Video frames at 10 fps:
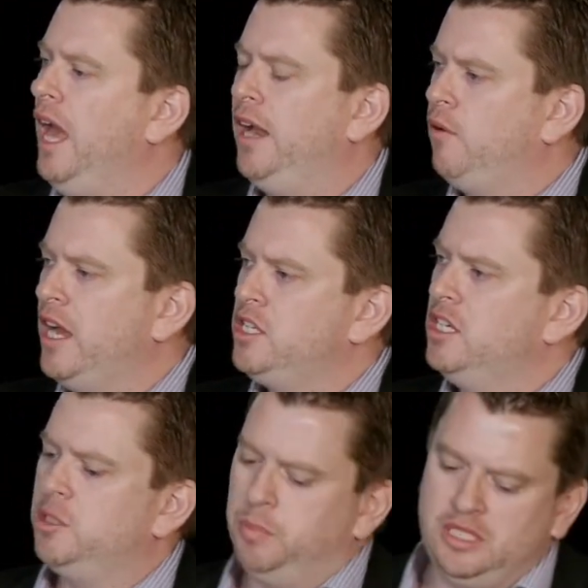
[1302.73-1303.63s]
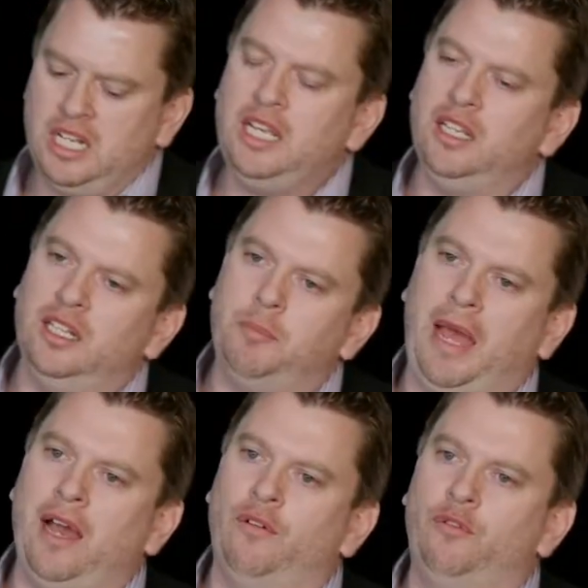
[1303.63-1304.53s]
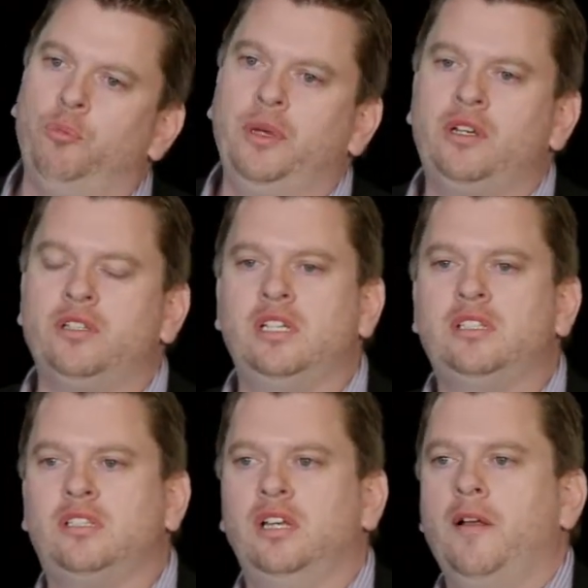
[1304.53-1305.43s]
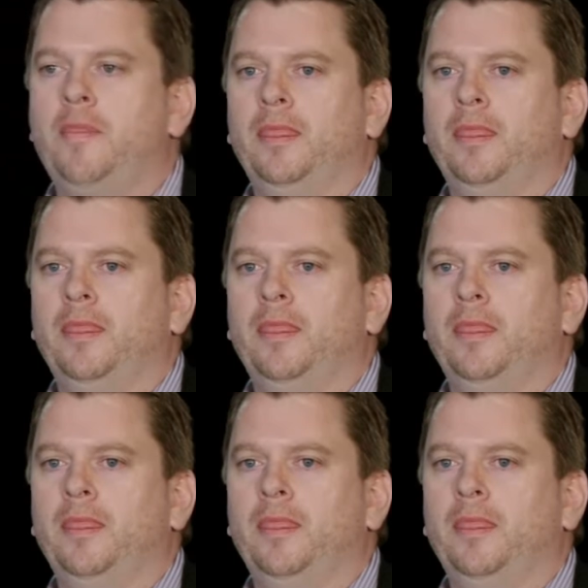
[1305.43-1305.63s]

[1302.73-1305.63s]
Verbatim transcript: Adoration is particularly powerful because it's,